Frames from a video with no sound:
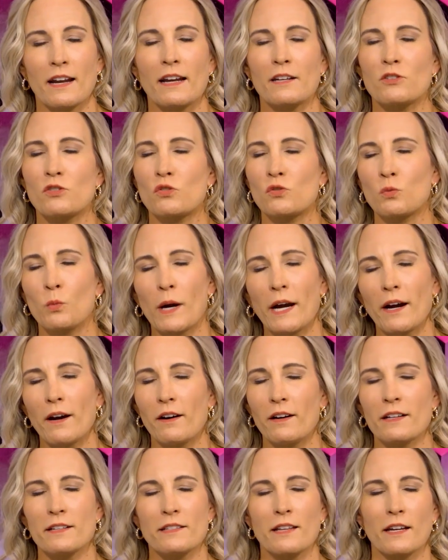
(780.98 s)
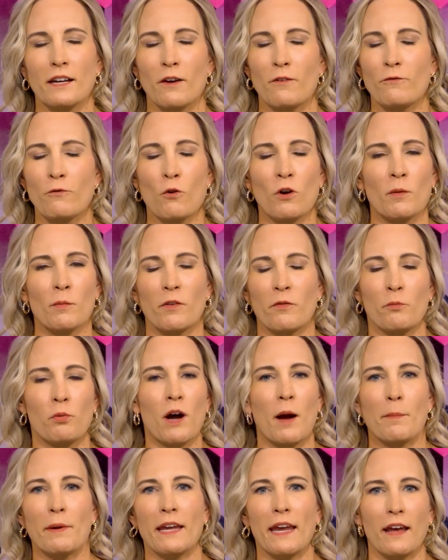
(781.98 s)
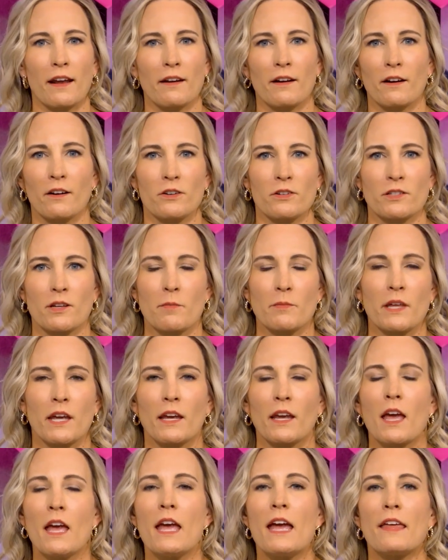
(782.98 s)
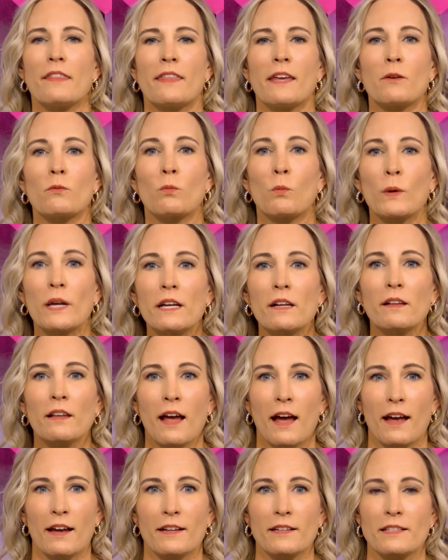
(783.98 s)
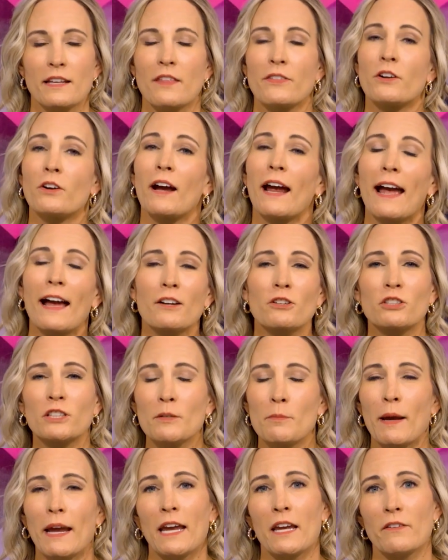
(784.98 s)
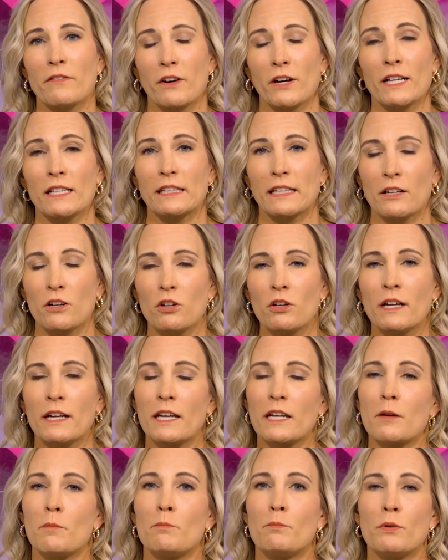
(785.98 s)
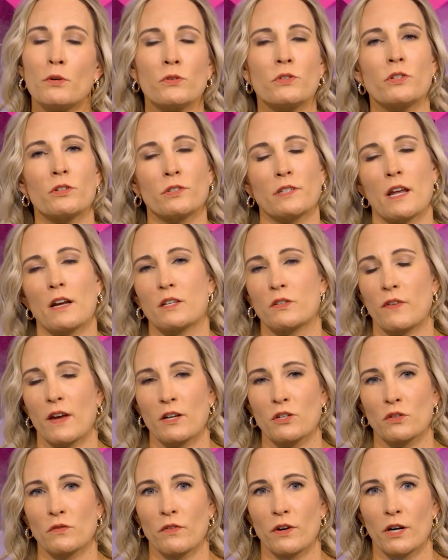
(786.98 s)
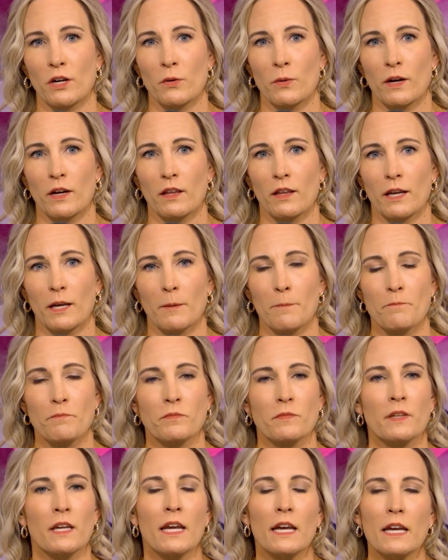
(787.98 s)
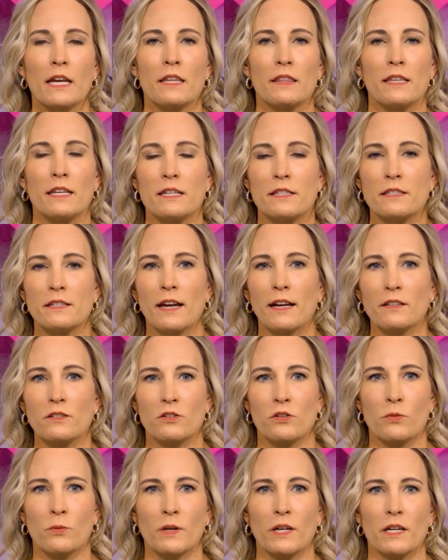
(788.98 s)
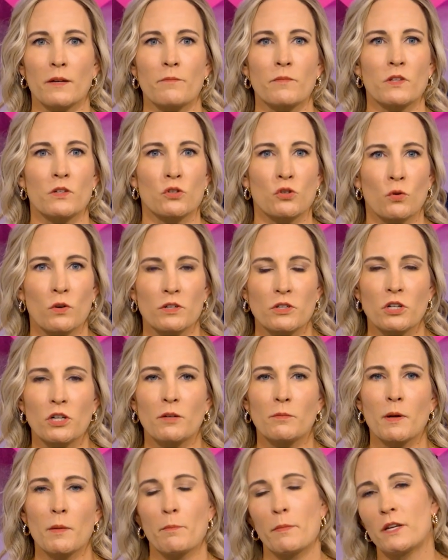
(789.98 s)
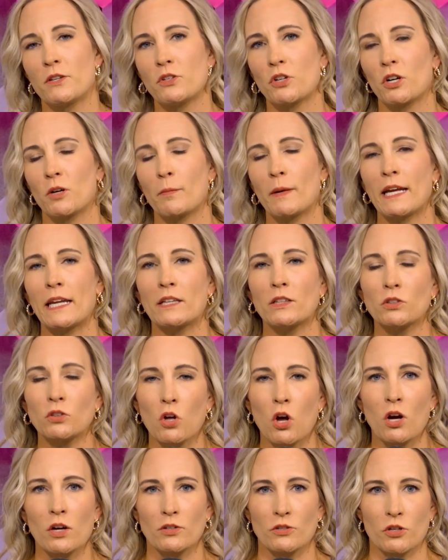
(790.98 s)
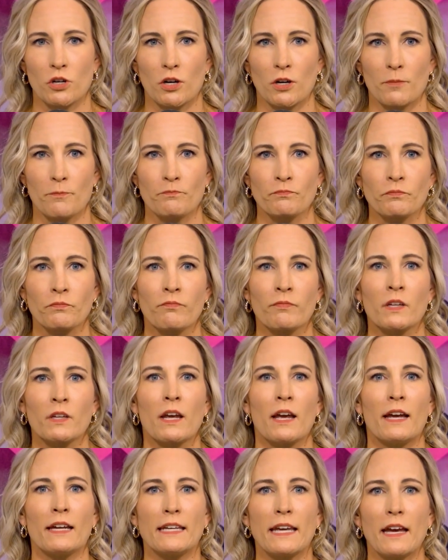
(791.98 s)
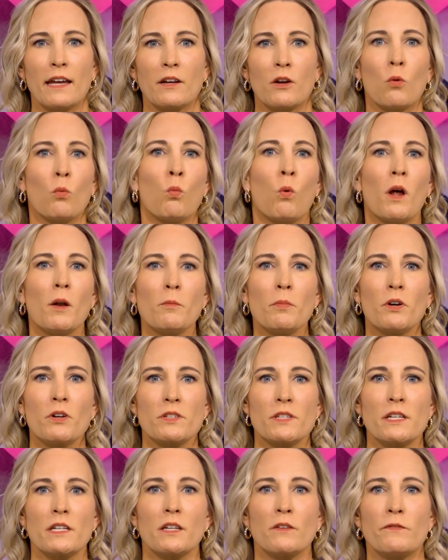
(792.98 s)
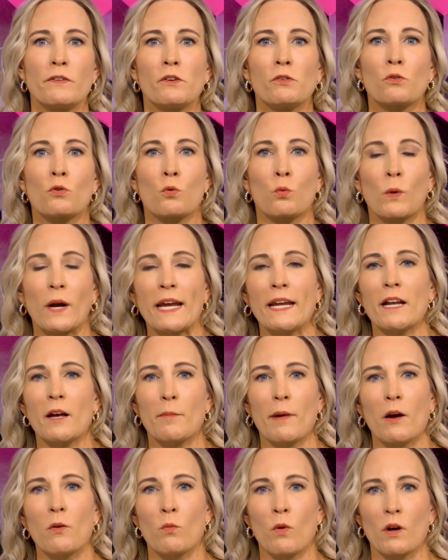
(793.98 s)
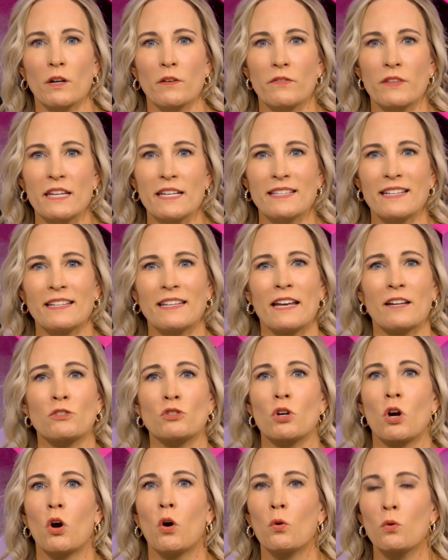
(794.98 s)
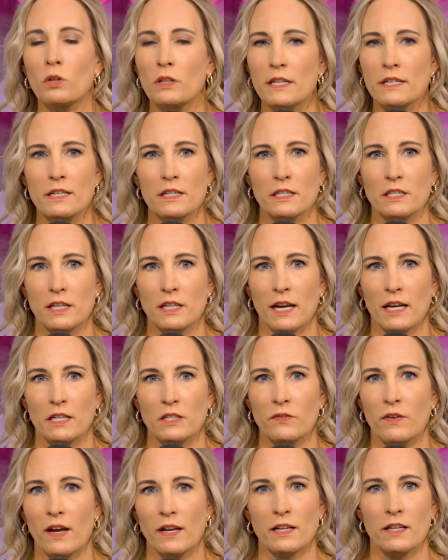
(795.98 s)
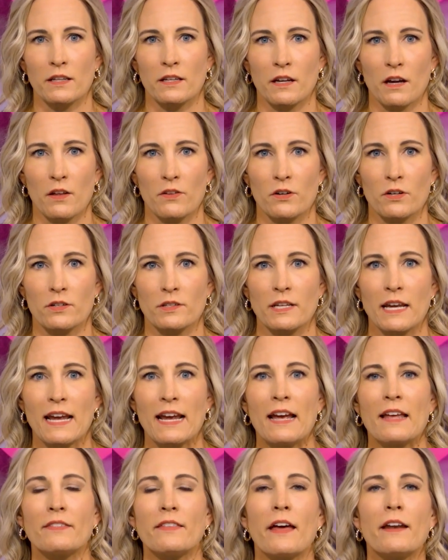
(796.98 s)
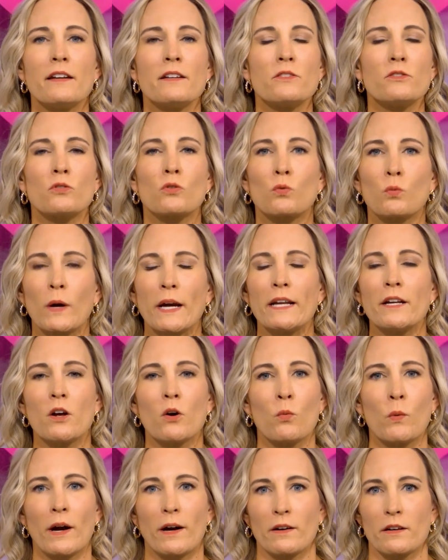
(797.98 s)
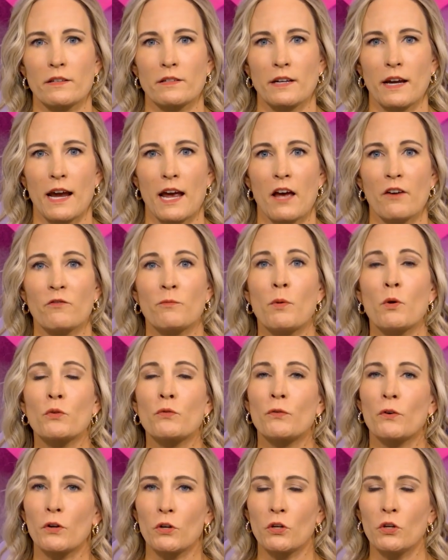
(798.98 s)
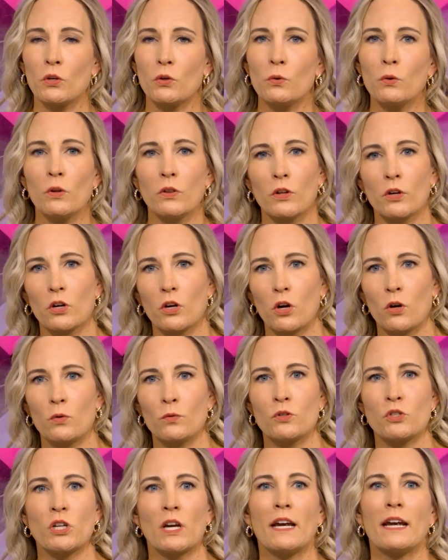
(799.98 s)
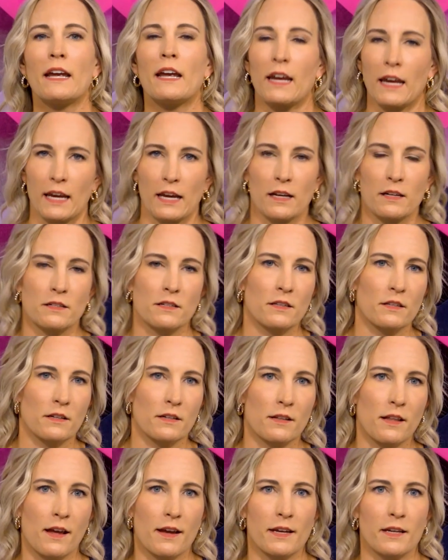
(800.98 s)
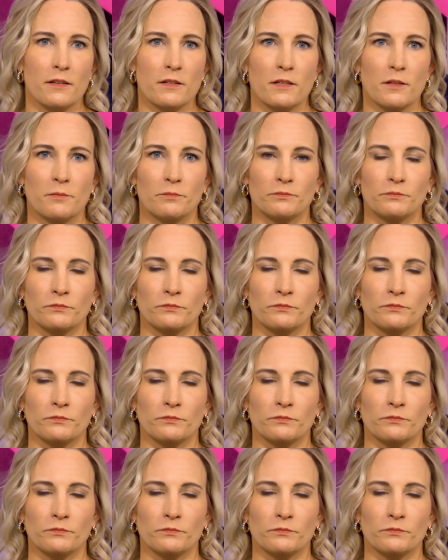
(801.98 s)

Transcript: that I swear is like a form of propaganda or something, they realize they're actually paying very little, and it can boost their satisfaction very quickly. These next three, short-term, midterm, and long-term. Again, one person can feel great about one of these and yet totally dissatisfied in the others. That is great awareness to have, both for you, the coach, and the client.